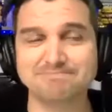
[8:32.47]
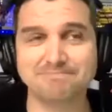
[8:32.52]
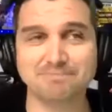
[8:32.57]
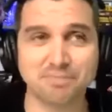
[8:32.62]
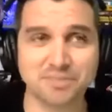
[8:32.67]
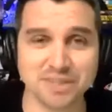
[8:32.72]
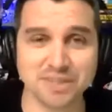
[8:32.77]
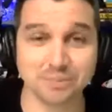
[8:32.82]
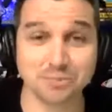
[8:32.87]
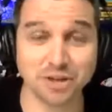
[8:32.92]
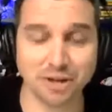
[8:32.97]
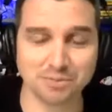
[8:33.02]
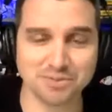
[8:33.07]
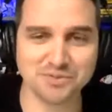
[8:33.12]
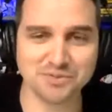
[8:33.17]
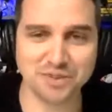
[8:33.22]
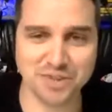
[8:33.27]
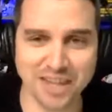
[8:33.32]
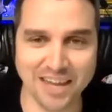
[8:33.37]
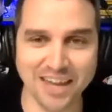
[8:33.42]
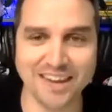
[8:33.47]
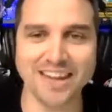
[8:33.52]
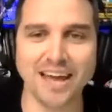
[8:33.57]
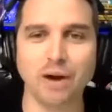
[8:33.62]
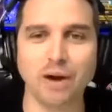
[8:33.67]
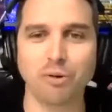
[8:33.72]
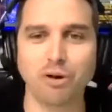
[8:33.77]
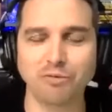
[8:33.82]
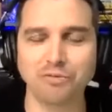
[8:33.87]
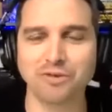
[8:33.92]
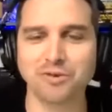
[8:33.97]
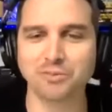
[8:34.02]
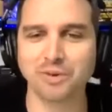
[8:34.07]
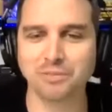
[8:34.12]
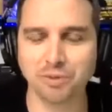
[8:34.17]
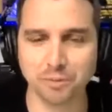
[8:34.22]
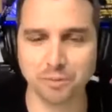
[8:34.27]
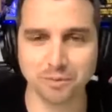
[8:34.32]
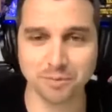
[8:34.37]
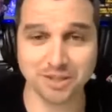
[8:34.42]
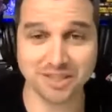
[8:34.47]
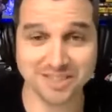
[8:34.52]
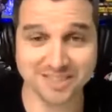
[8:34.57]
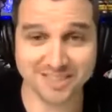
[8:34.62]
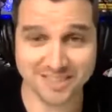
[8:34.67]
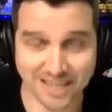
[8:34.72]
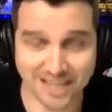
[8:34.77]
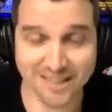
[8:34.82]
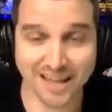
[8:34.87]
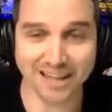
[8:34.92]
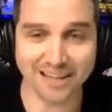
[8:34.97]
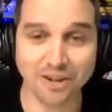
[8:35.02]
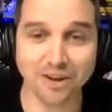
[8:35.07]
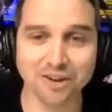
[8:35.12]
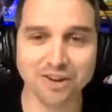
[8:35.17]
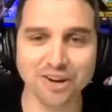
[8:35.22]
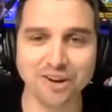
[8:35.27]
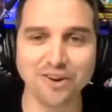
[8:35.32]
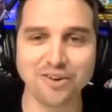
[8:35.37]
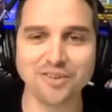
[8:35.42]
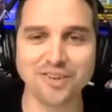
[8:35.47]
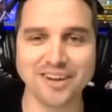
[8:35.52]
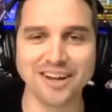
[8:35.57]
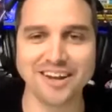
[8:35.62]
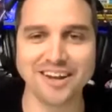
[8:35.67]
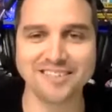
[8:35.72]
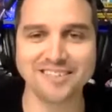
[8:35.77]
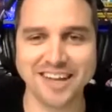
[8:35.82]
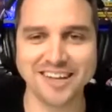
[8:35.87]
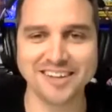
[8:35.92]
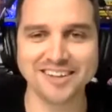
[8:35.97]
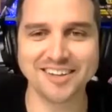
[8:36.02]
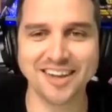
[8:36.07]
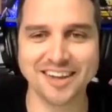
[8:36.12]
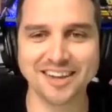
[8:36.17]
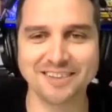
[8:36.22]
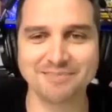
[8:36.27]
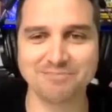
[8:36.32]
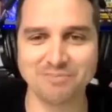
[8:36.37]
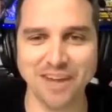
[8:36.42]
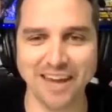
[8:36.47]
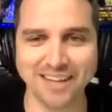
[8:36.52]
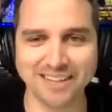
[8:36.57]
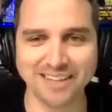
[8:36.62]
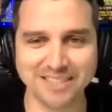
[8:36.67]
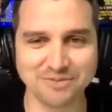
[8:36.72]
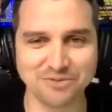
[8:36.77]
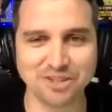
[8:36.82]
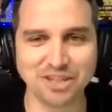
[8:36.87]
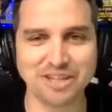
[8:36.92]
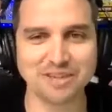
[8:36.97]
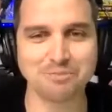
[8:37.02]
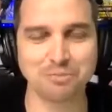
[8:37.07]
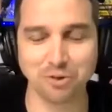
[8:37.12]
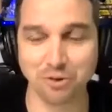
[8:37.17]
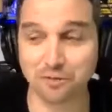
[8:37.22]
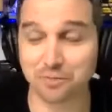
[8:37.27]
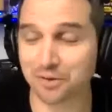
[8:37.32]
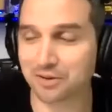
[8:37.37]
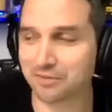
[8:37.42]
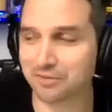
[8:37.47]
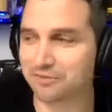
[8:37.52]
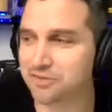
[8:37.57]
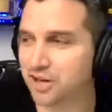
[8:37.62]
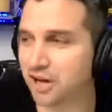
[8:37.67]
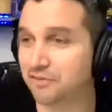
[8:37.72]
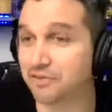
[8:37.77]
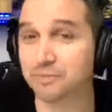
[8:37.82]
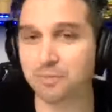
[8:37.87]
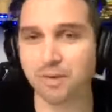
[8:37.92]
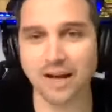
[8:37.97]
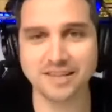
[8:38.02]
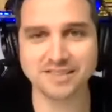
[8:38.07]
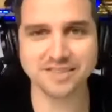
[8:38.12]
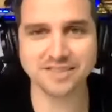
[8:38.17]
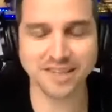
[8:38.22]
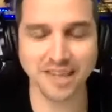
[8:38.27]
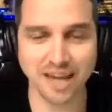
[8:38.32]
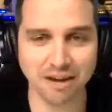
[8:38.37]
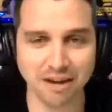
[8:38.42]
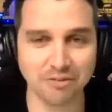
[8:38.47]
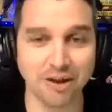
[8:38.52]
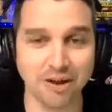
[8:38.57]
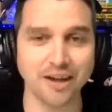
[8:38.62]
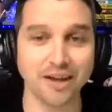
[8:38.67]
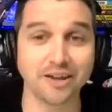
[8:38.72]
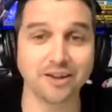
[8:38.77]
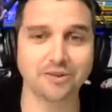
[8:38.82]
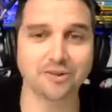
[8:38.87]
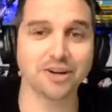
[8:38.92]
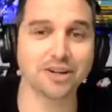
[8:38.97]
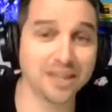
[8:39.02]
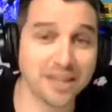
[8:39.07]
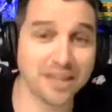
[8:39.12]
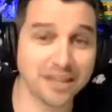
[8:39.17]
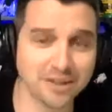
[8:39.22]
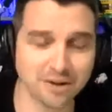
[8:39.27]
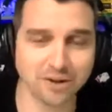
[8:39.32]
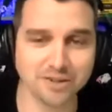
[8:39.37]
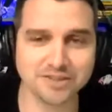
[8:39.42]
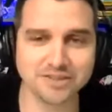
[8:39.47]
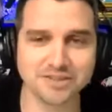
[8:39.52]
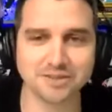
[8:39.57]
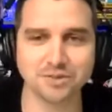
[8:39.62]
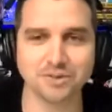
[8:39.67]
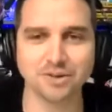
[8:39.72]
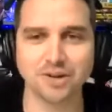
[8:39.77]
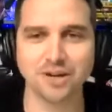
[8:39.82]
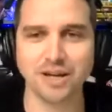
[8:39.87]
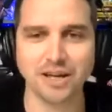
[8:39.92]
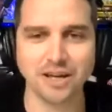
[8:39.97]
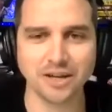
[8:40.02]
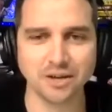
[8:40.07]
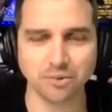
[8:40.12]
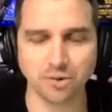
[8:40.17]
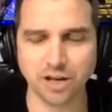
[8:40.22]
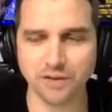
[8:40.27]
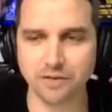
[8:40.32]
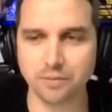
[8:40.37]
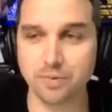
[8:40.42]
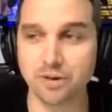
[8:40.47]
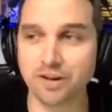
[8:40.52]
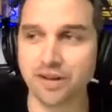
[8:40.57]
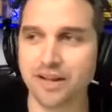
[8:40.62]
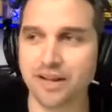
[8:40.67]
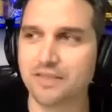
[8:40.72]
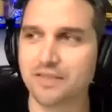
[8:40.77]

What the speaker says: sometimes forget how often we probably see that logo in our day-to-day activity, movement, driving past a cafe or a kiosk or whatever. But